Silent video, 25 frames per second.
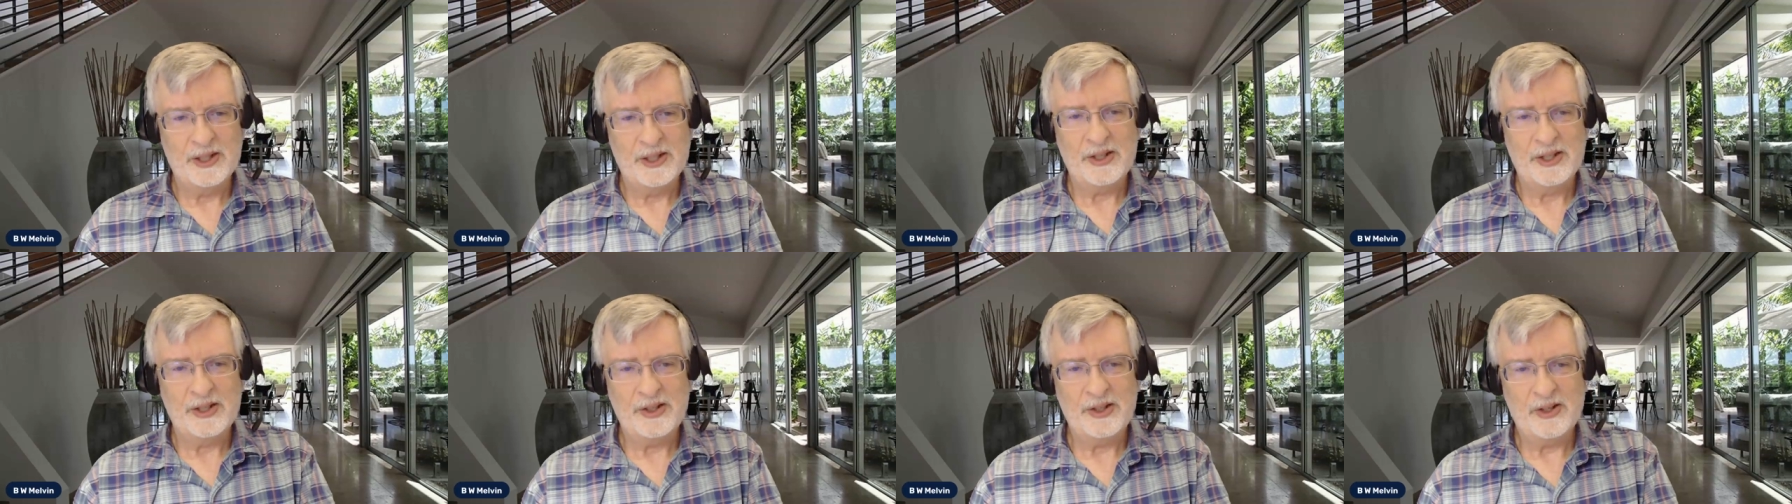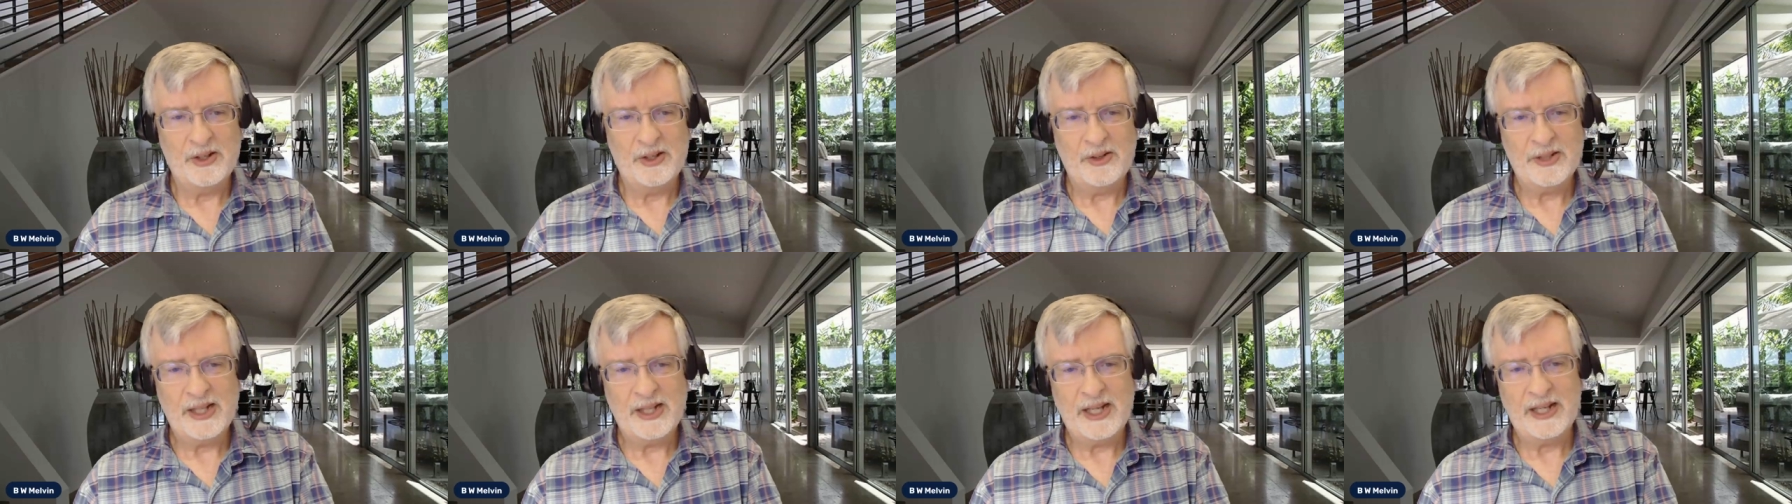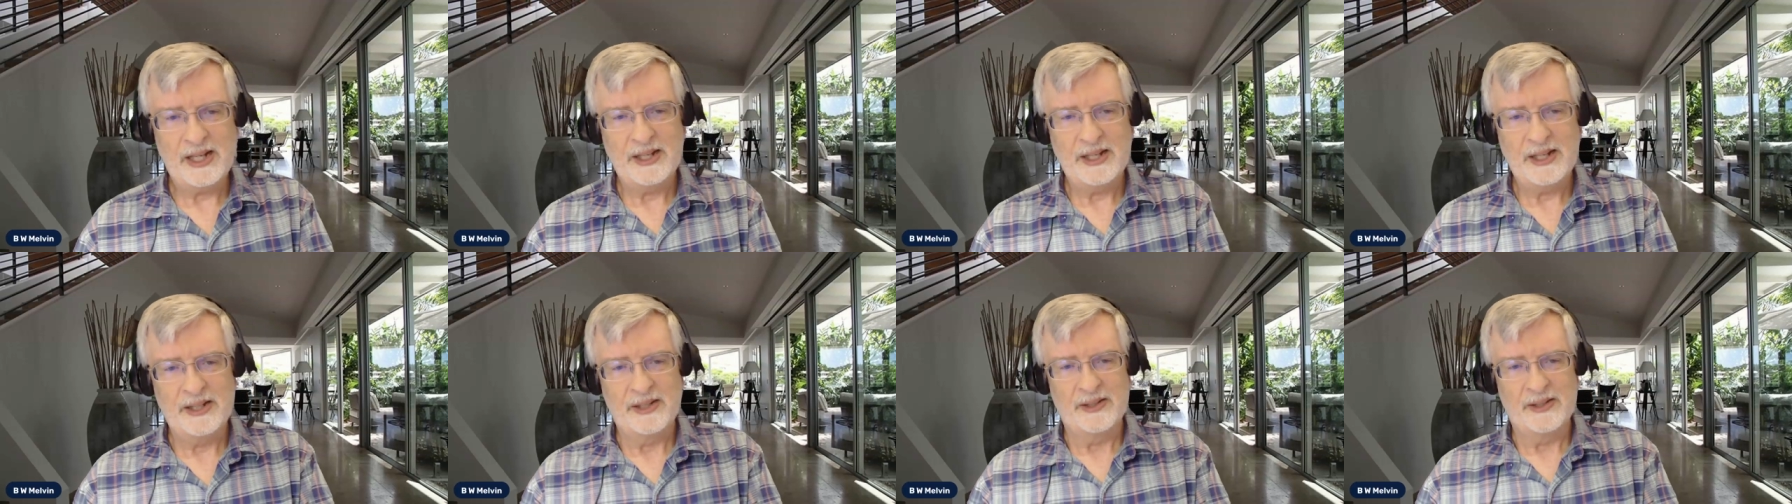you know that
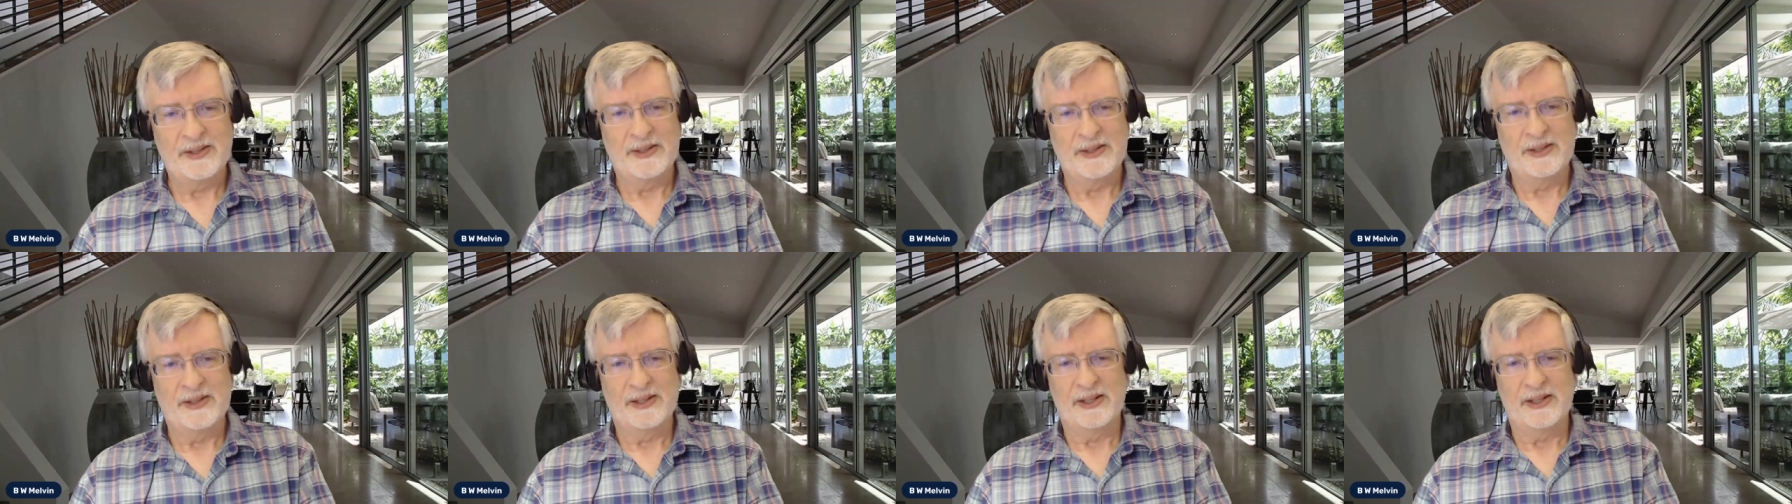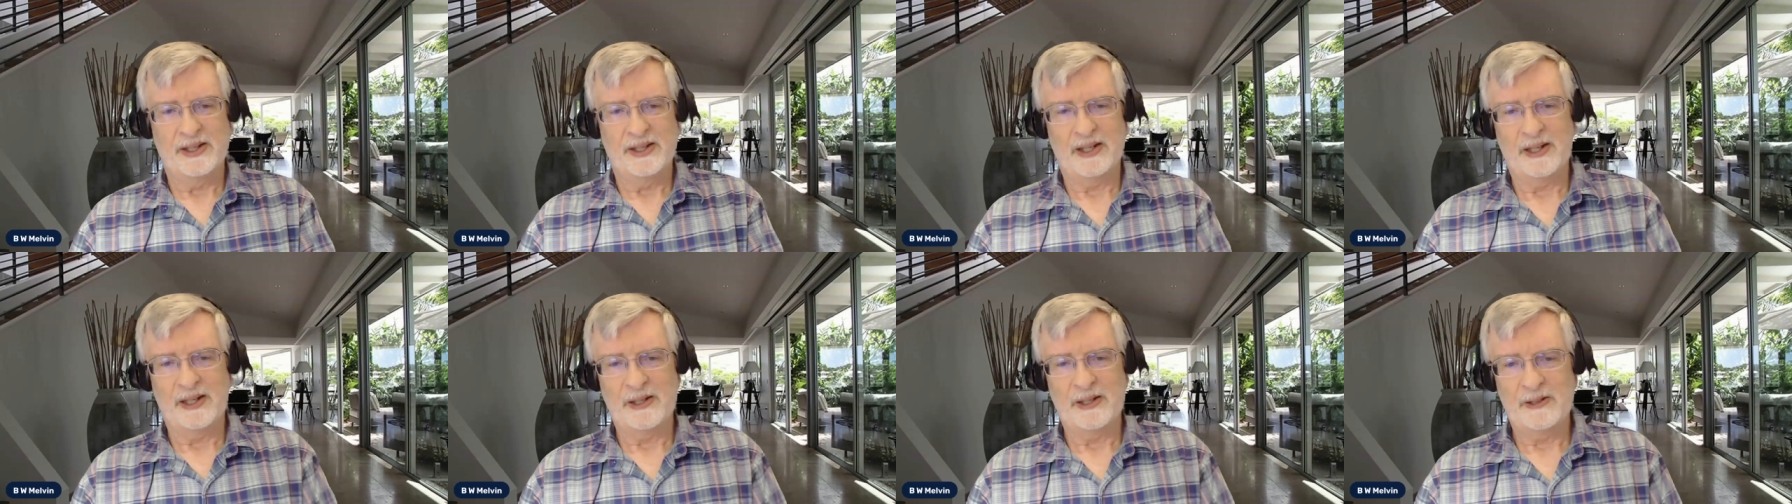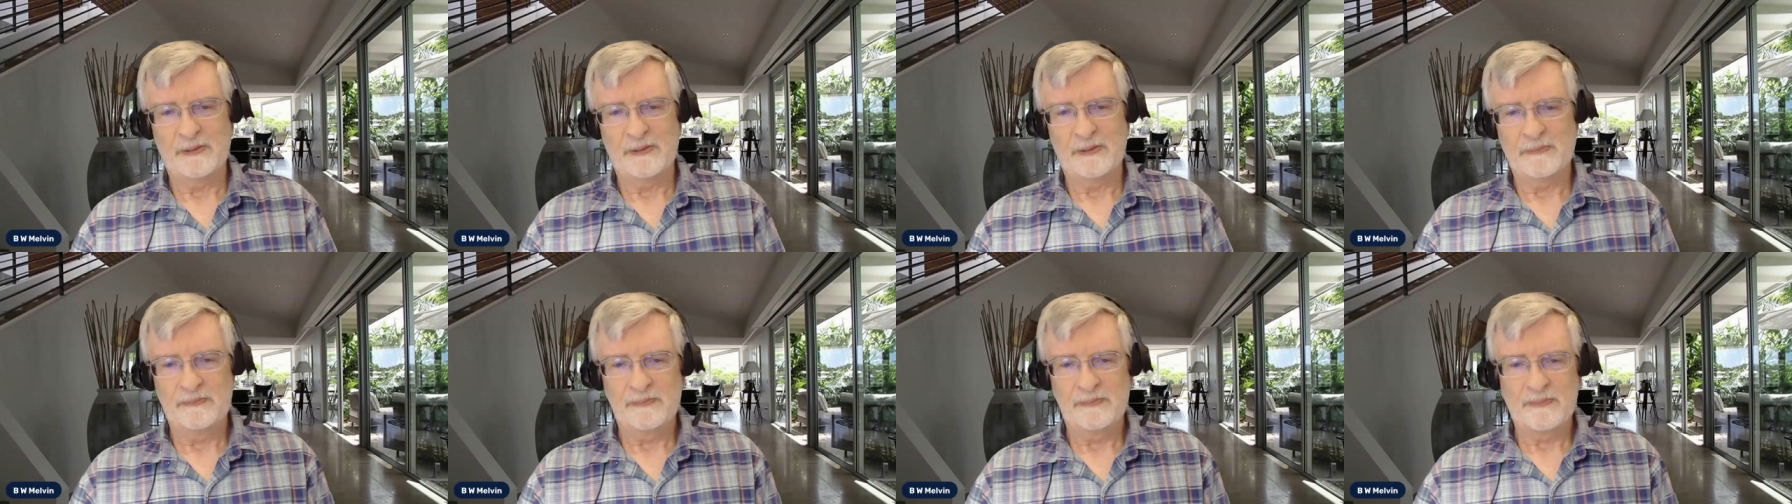
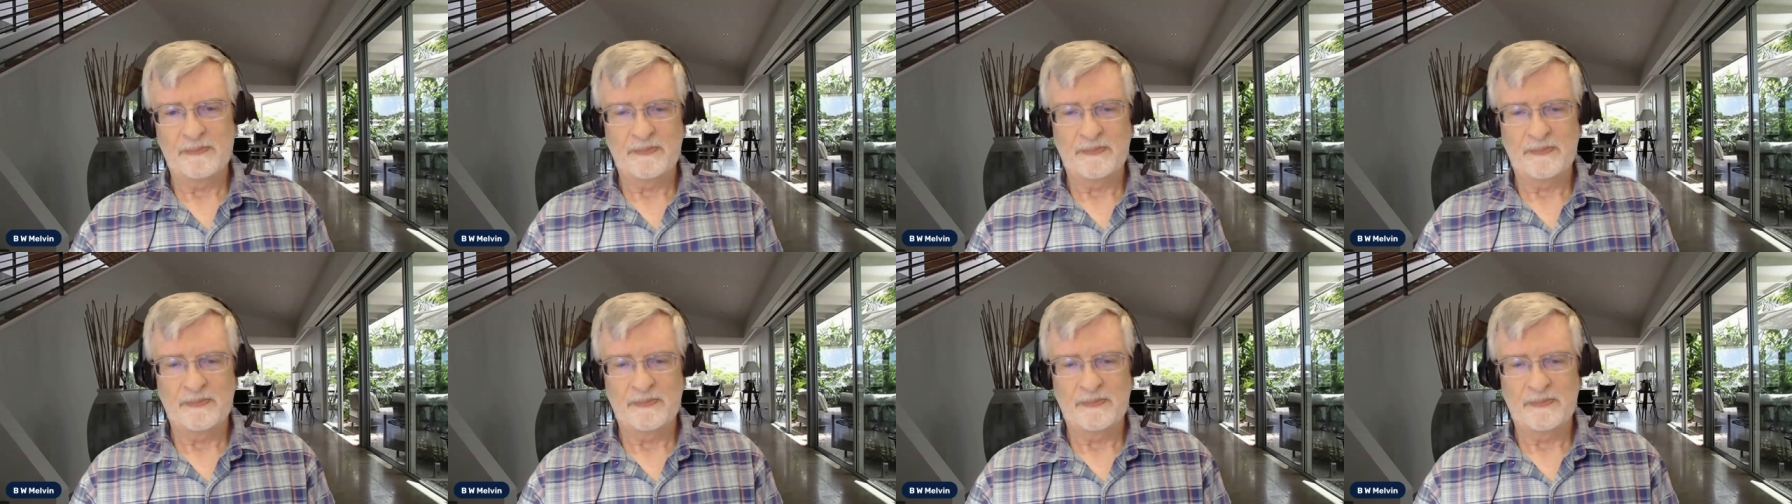um,